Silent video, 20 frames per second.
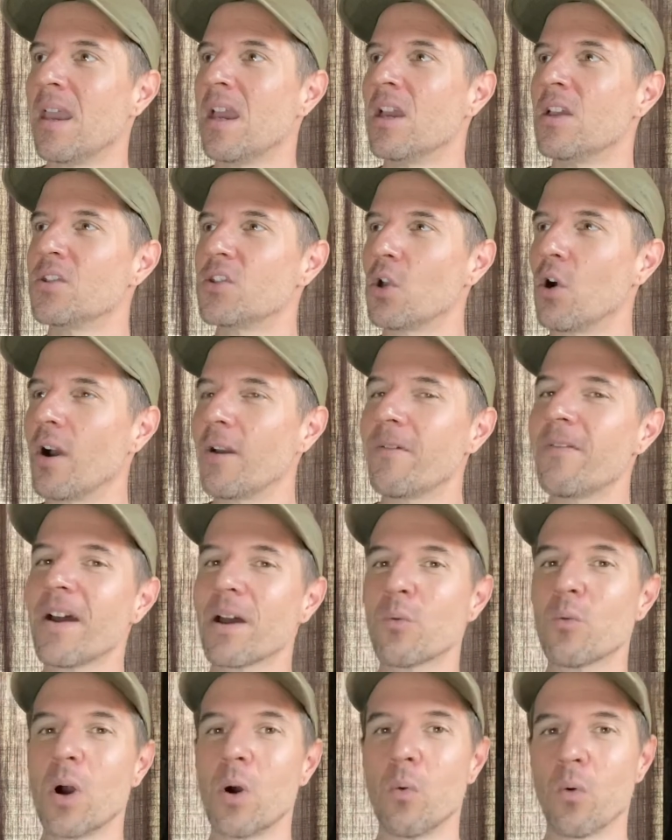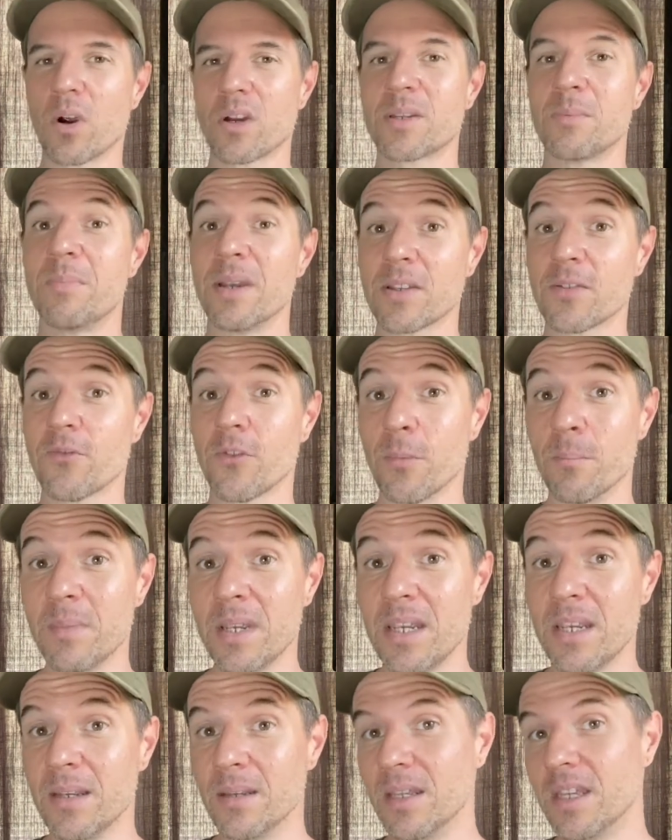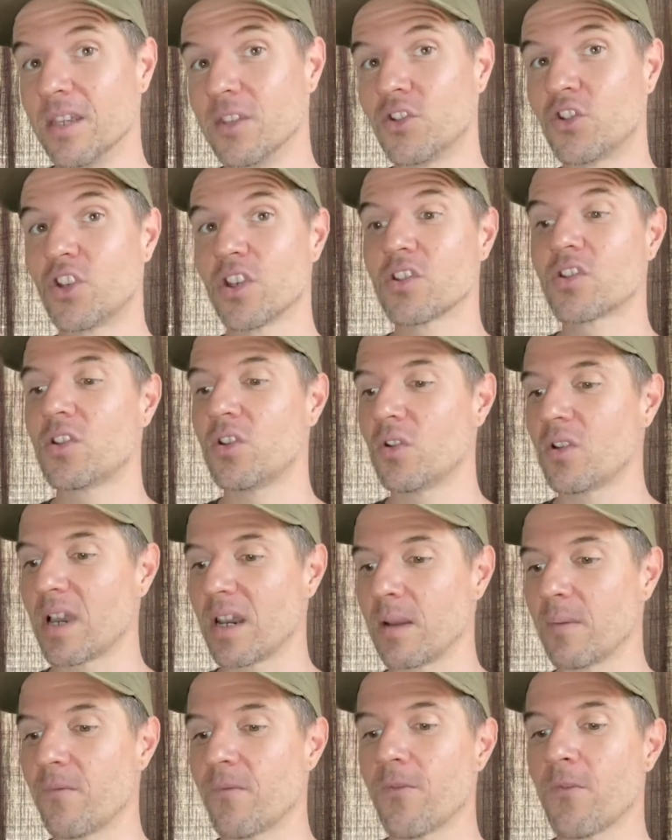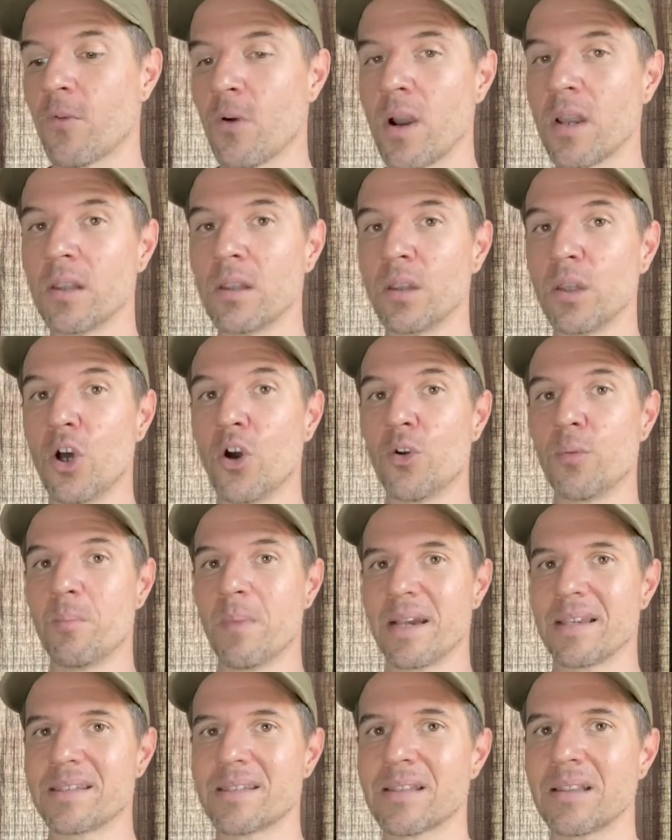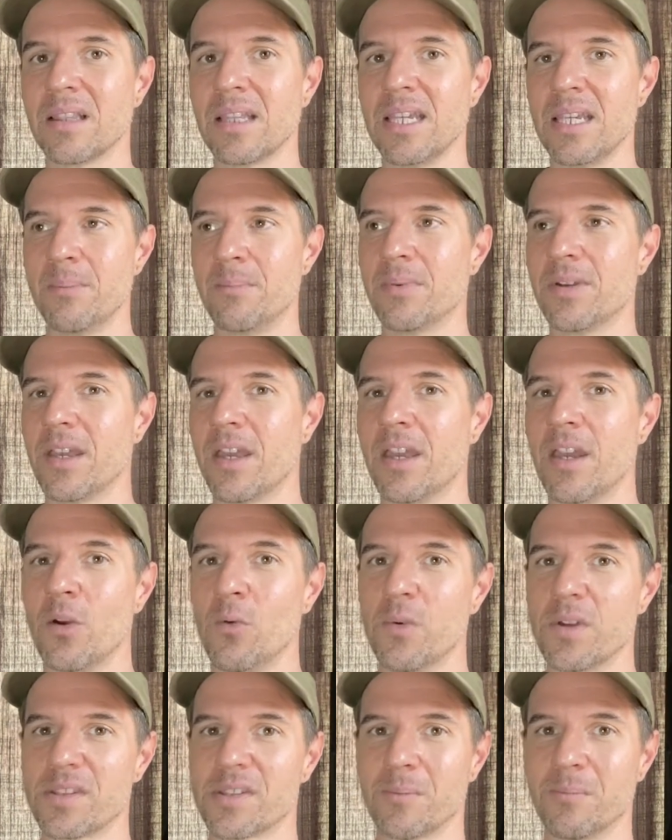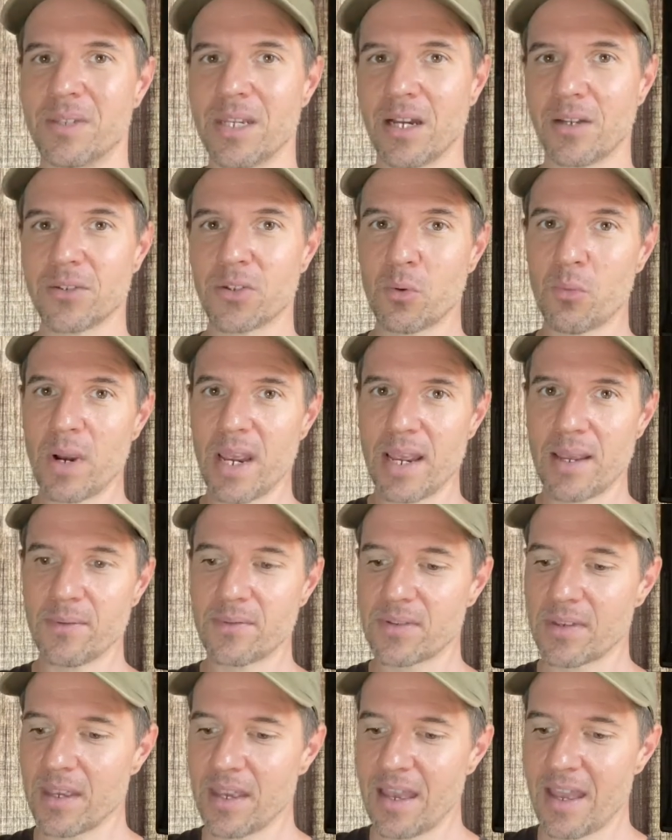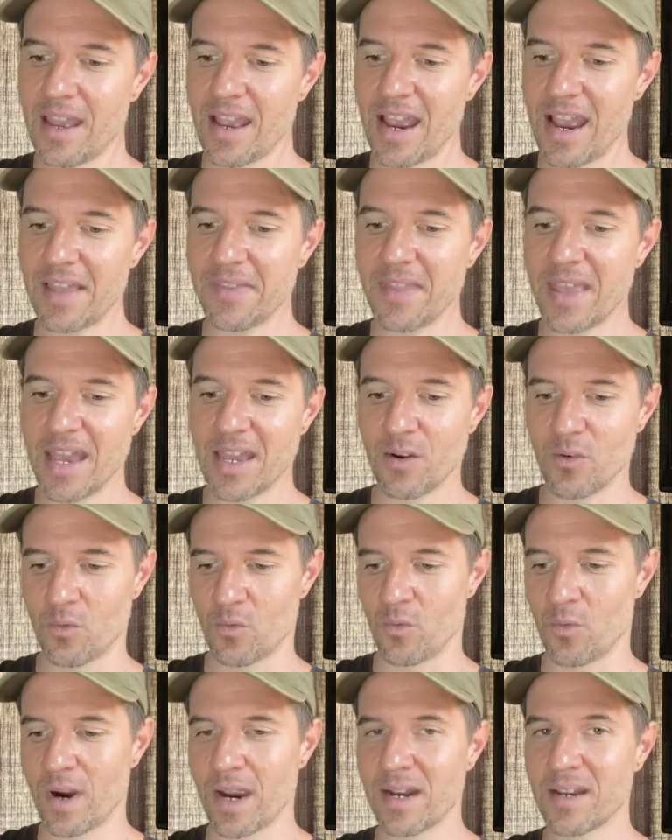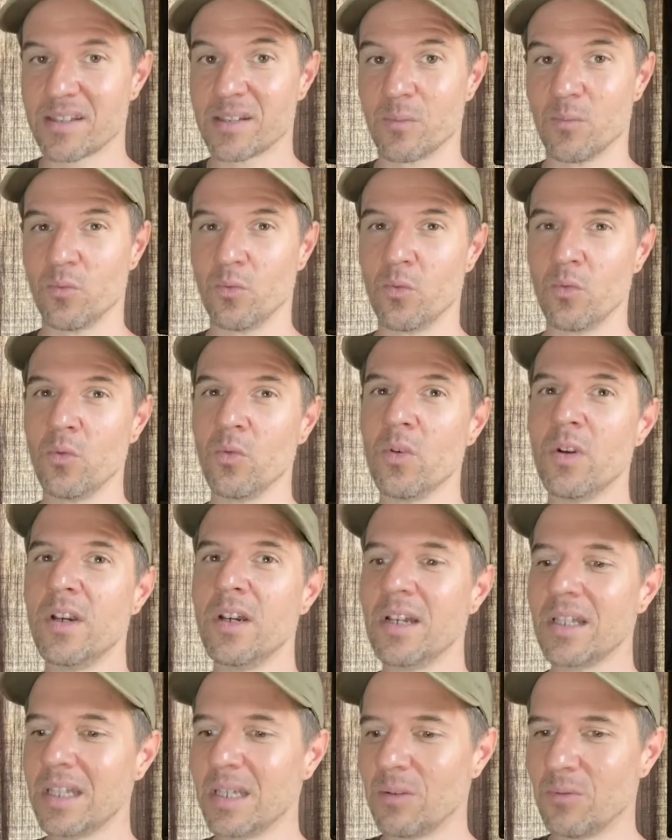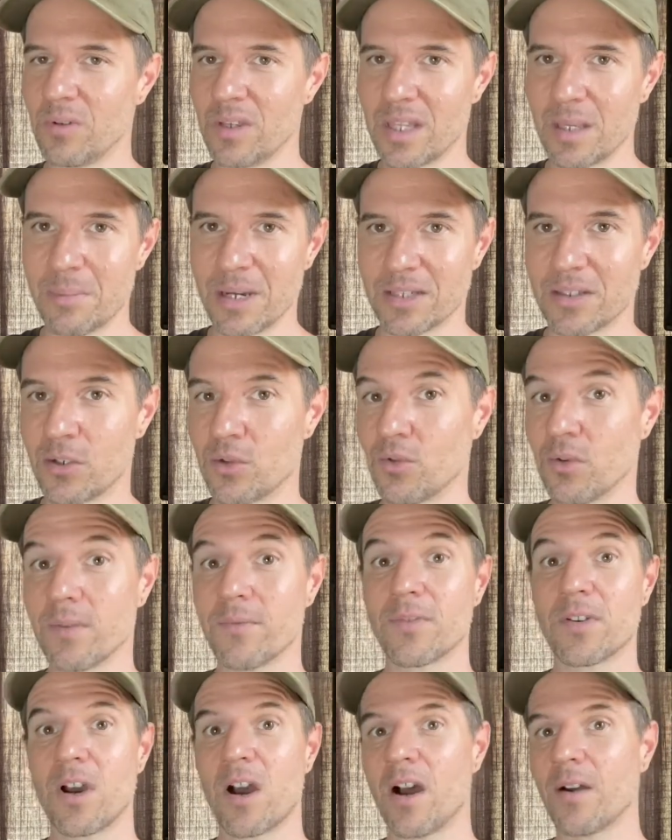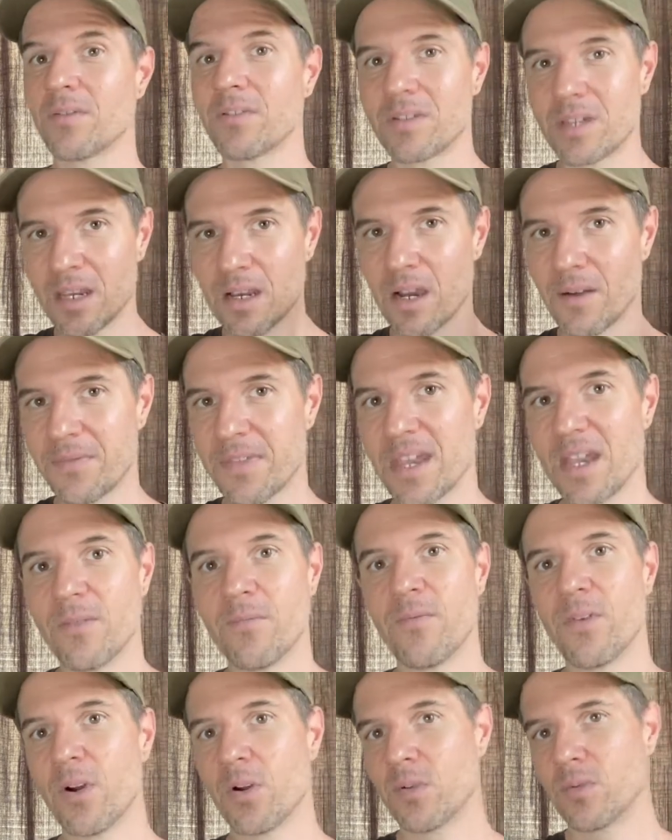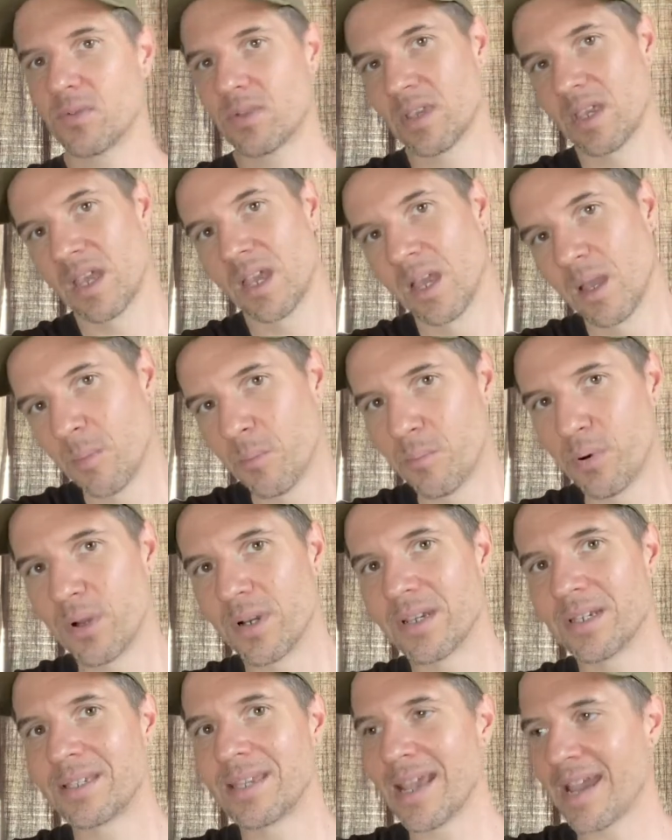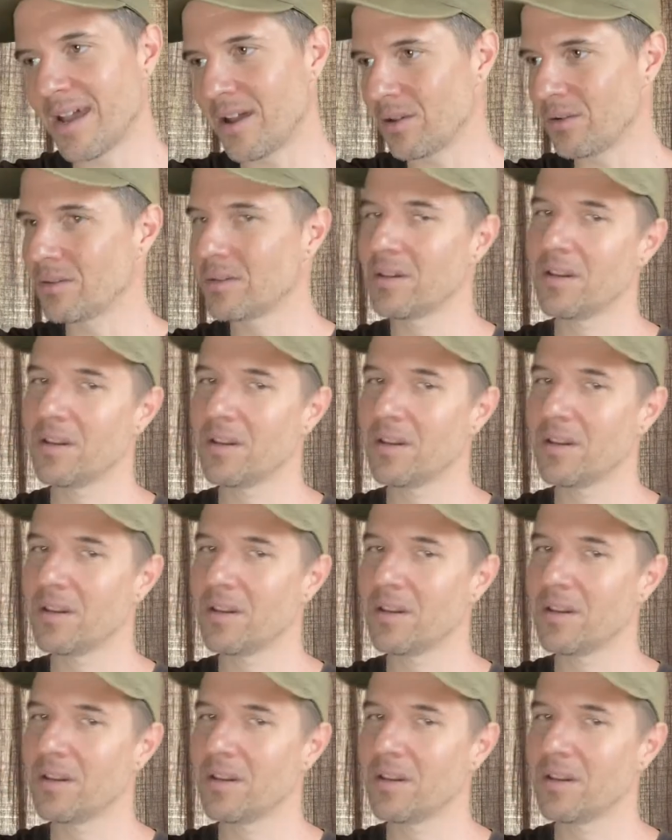So I found what works best for me is just to kind of front load my sleep with some delta waves. And then right as I'm really, really about to drift off, take off the headphones, put it down,